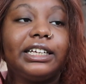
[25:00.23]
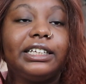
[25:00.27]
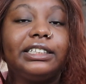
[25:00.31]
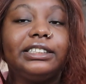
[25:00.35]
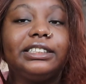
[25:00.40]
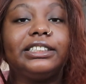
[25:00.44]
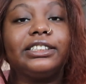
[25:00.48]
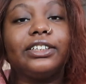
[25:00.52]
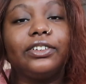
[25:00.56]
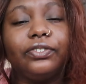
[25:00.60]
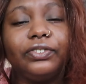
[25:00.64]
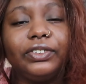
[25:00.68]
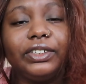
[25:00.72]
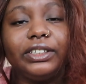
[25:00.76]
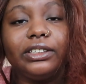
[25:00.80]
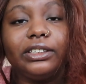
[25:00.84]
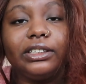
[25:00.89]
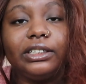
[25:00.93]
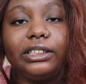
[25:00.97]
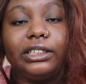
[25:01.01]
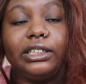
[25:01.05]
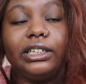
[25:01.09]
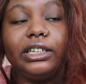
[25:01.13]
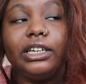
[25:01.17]
it
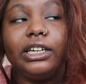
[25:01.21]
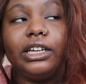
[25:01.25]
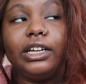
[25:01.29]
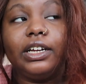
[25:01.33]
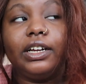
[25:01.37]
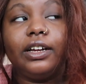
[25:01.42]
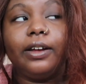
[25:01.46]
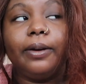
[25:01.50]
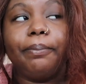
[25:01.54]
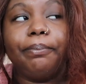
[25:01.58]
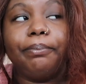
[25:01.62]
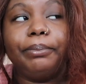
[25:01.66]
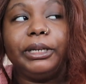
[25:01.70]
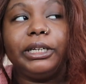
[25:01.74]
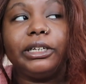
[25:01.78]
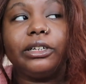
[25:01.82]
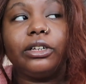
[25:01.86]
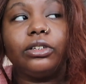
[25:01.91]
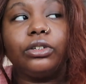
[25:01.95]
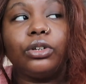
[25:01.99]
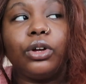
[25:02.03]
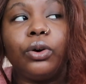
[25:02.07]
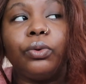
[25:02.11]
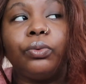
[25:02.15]
differently, being
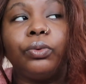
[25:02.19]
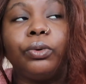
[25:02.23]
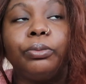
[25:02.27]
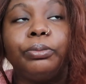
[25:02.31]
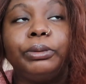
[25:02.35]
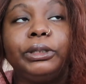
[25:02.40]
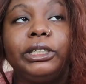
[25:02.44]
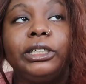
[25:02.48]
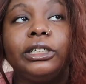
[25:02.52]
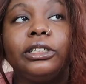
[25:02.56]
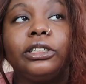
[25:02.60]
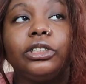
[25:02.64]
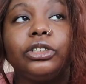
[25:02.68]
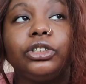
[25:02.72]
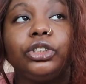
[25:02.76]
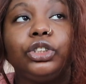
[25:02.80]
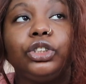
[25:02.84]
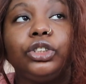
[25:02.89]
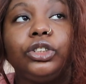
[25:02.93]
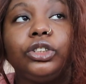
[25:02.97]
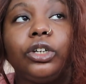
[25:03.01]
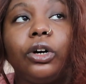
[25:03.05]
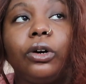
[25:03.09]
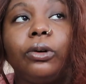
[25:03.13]
alone will be
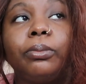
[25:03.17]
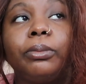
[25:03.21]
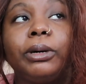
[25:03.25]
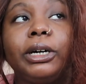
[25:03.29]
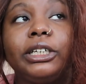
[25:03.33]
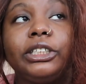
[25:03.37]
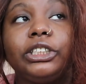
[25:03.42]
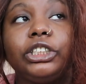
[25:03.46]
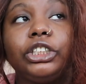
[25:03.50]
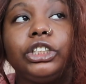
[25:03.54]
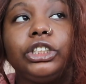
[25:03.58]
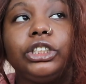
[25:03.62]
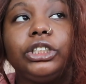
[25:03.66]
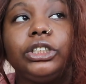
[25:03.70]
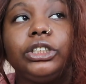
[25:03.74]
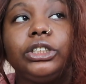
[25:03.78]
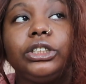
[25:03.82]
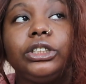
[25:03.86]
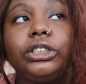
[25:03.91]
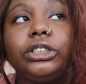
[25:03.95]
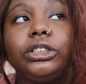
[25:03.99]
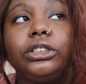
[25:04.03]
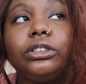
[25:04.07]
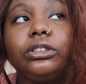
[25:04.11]
so
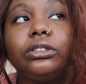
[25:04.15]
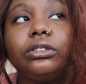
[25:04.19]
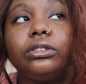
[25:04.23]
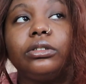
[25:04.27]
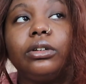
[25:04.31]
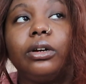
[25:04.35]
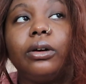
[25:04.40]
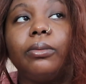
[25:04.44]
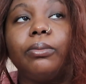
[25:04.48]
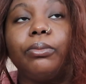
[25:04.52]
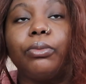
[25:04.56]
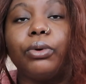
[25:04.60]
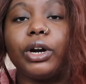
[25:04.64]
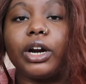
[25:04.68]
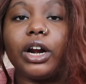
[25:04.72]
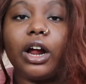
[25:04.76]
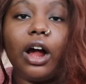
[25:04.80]
much more